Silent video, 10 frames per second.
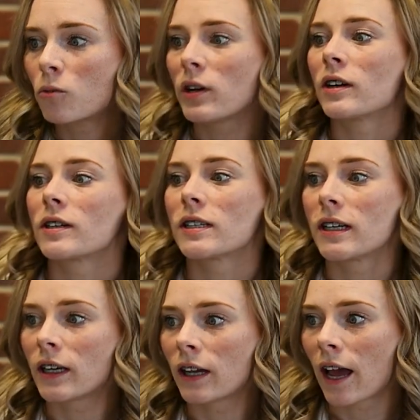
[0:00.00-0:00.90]
we are
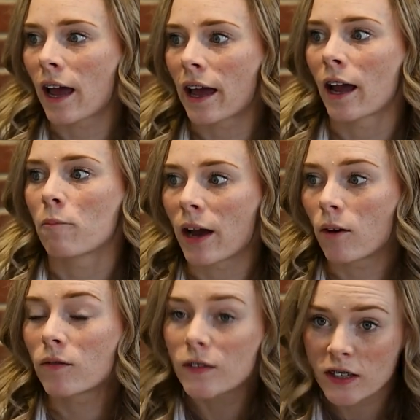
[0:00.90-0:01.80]
sitting at
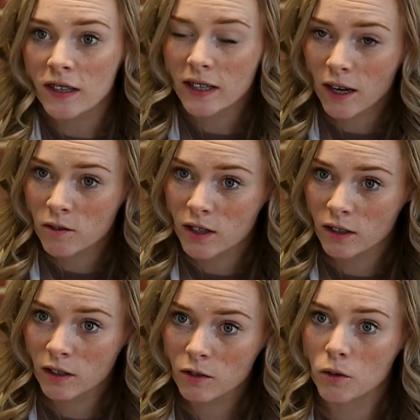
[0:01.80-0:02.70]
about
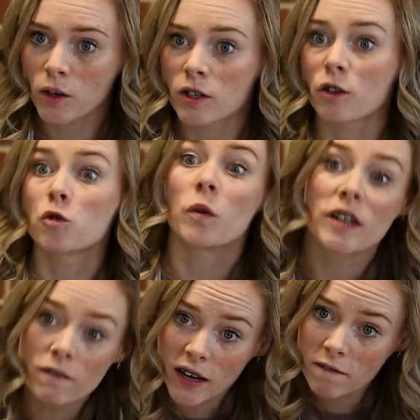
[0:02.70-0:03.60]
15,000 towards our
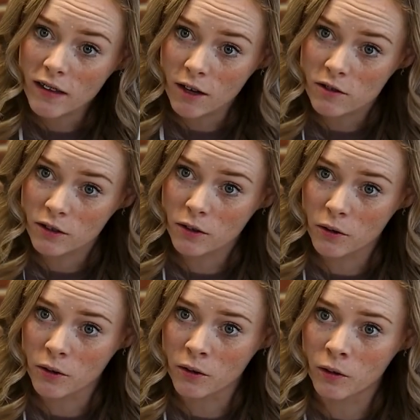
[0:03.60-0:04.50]
25,000
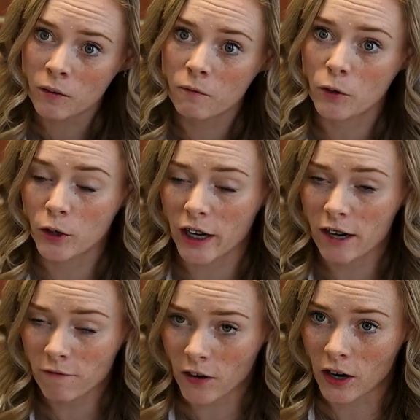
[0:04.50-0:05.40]
goal for
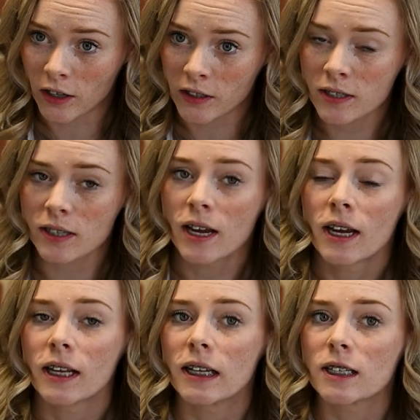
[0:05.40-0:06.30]
Great Falls.
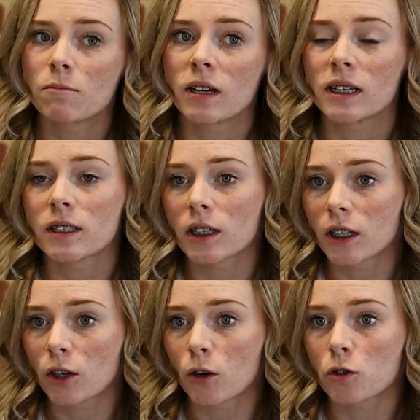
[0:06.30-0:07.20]
And this money is
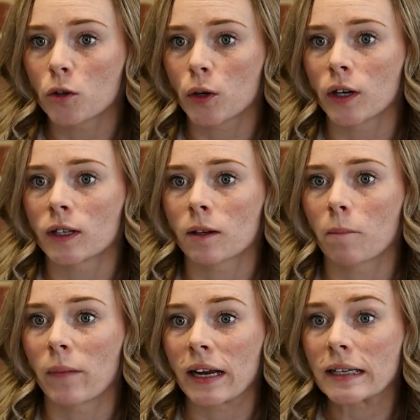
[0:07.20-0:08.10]
going to go towards
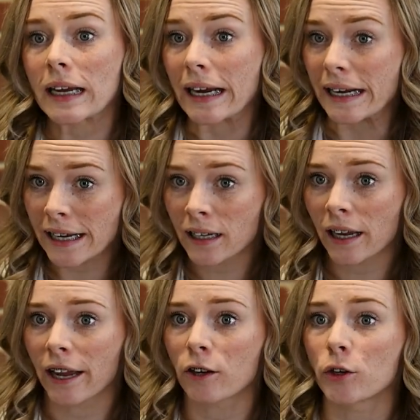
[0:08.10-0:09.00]

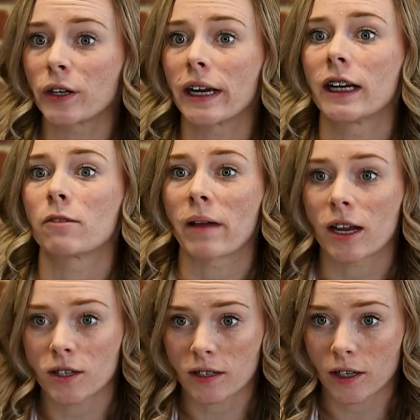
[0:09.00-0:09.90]
maintaining and creating
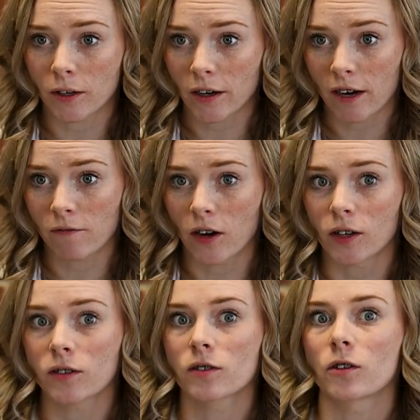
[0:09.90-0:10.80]
matches here in Great
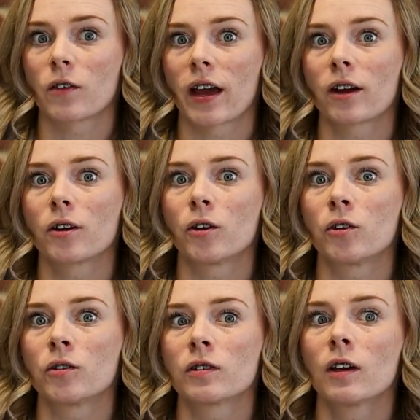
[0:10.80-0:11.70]
Falls. So that
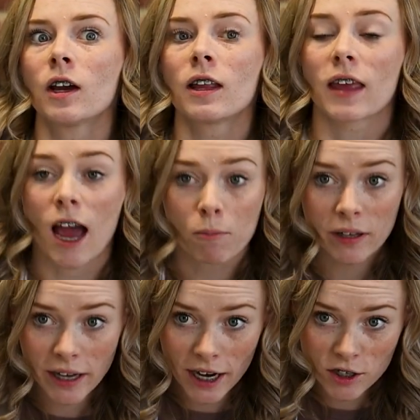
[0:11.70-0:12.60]
goes the
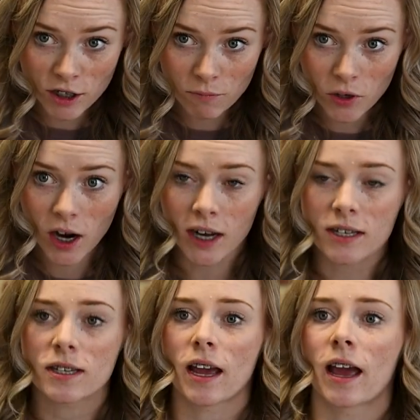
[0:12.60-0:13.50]
application
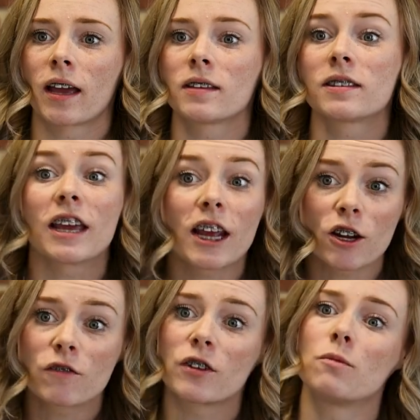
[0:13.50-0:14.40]
process, the
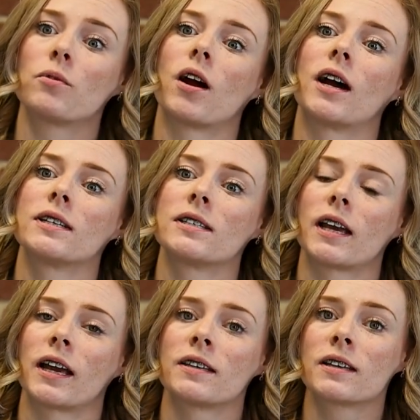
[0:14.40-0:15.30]
interview
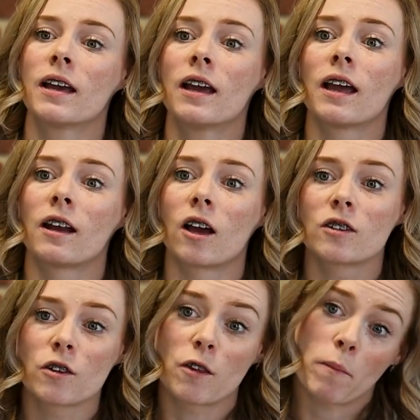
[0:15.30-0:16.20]
process, and
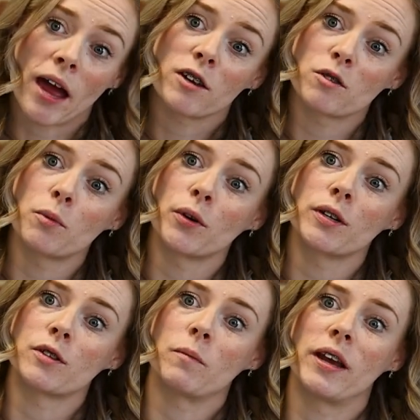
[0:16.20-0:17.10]
also the match
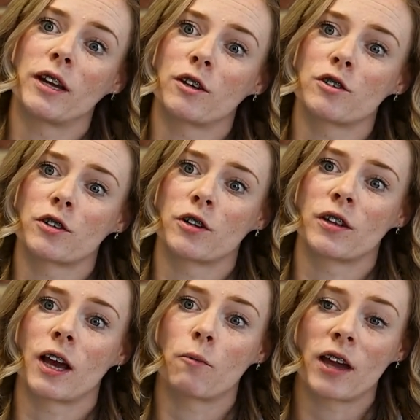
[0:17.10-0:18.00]
support. So making sure
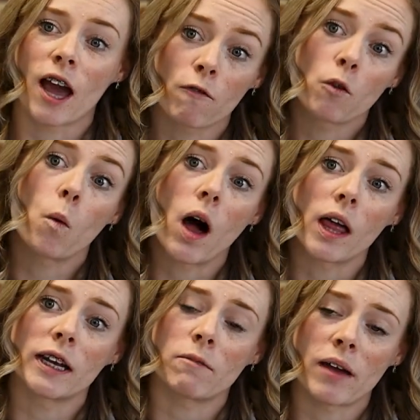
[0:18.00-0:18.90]
that we have
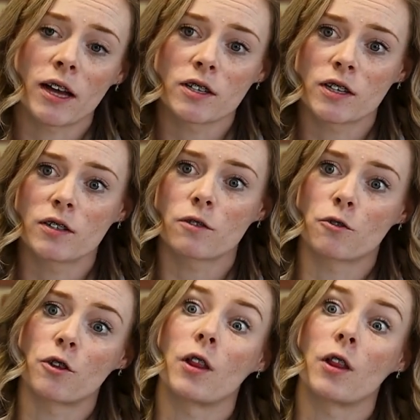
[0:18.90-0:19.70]
quality matches through their